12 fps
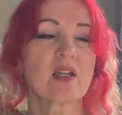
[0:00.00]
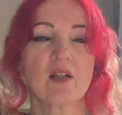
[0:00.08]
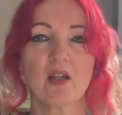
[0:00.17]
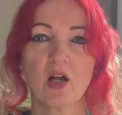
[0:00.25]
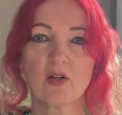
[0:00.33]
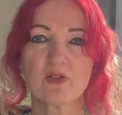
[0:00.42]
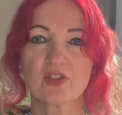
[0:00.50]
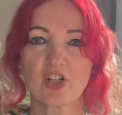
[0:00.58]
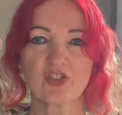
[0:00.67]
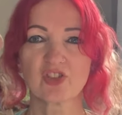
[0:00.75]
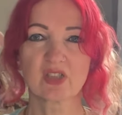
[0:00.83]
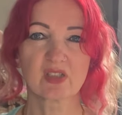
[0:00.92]
it loads. I
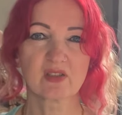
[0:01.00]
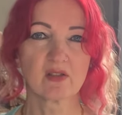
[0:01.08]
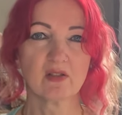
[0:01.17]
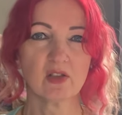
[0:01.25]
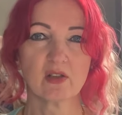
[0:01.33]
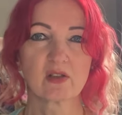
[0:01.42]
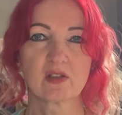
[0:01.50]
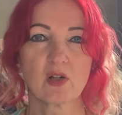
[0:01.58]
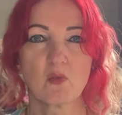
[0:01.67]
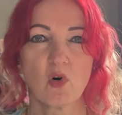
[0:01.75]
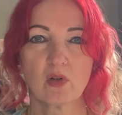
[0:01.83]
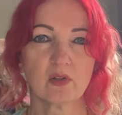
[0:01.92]
just looked
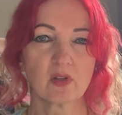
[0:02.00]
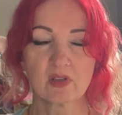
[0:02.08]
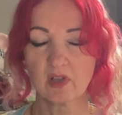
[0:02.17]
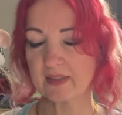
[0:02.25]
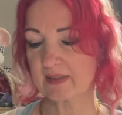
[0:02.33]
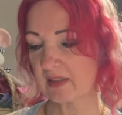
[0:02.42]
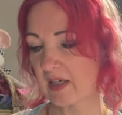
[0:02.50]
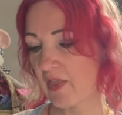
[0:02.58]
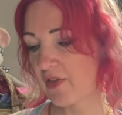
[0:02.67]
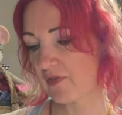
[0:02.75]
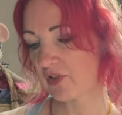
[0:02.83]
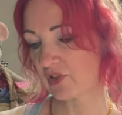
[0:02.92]
at what looked nice
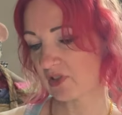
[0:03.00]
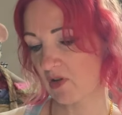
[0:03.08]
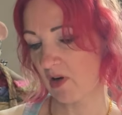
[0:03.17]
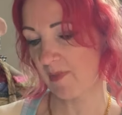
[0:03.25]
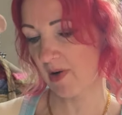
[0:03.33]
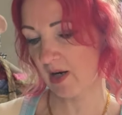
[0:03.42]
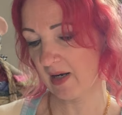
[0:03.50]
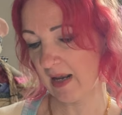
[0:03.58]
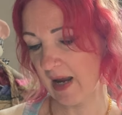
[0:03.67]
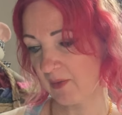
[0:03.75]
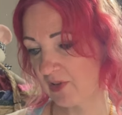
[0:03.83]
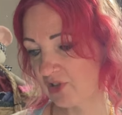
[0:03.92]
together and just got a pile
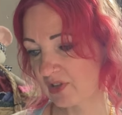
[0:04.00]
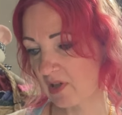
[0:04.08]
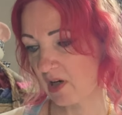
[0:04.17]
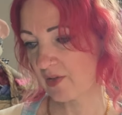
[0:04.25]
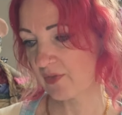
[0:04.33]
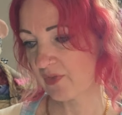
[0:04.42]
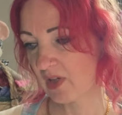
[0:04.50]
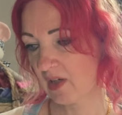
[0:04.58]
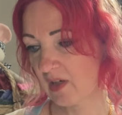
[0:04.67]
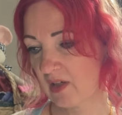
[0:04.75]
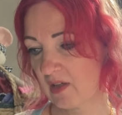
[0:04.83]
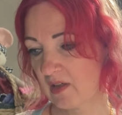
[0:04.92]
out and just kind of
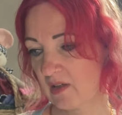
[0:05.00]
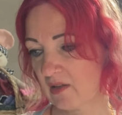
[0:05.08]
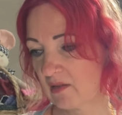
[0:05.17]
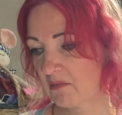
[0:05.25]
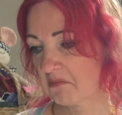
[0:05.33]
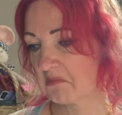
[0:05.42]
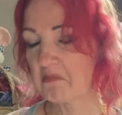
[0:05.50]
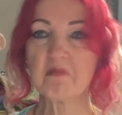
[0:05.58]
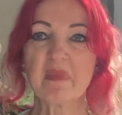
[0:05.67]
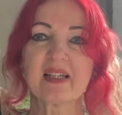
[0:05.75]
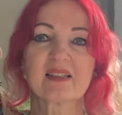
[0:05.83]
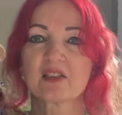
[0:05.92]

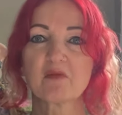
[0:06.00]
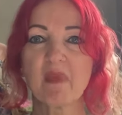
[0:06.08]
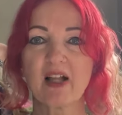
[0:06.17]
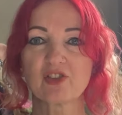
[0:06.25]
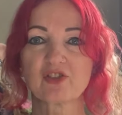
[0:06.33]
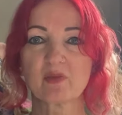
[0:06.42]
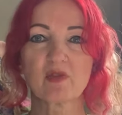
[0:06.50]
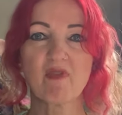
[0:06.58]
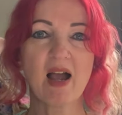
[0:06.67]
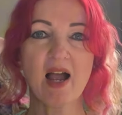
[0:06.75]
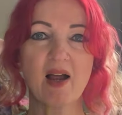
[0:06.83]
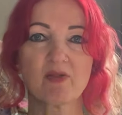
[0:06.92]
mixed and matched them
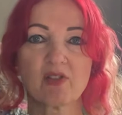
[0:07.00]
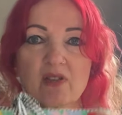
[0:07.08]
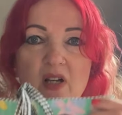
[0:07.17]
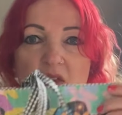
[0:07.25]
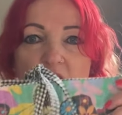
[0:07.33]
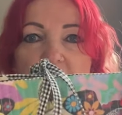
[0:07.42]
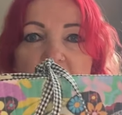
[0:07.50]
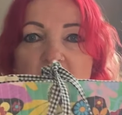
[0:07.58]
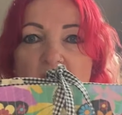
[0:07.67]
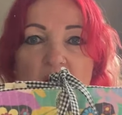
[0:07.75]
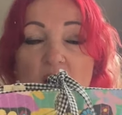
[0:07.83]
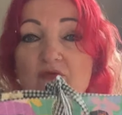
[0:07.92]
around and cut them. I
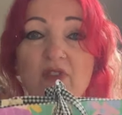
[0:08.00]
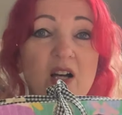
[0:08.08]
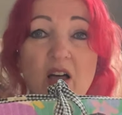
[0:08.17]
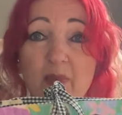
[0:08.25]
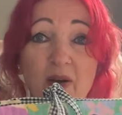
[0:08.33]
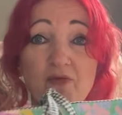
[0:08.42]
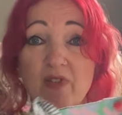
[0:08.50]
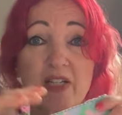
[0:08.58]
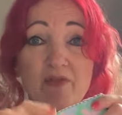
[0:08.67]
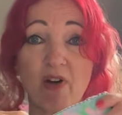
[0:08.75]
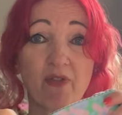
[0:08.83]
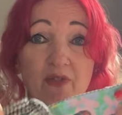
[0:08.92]
cut them out really
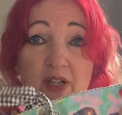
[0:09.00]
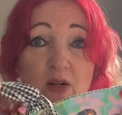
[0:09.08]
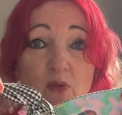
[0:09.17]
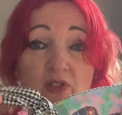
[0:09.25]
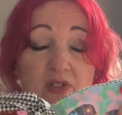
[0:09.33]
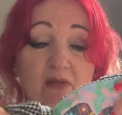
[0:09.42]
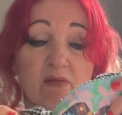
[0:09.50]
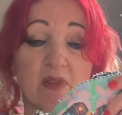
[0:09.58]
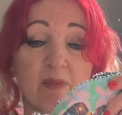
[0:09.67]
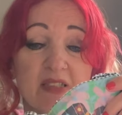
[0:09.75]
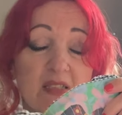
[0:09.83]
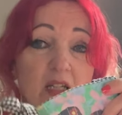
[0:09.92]
roughly. I wasn't
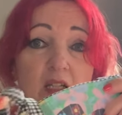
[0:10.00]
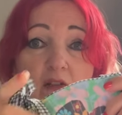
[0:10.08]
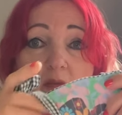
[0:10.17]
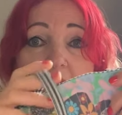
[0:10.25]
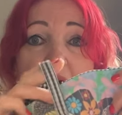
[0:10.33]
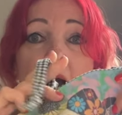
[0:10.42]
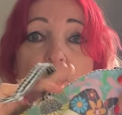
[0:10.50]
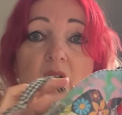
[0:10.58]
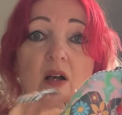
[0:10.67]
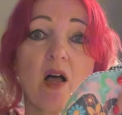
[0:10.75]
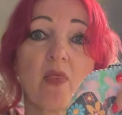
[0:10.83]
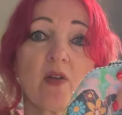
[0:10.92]
particular about how I
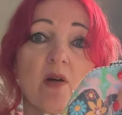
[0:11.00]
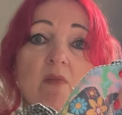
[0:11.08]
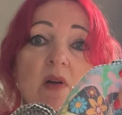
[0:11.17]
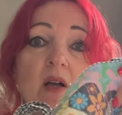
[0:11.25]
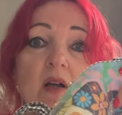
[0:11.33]
cut them.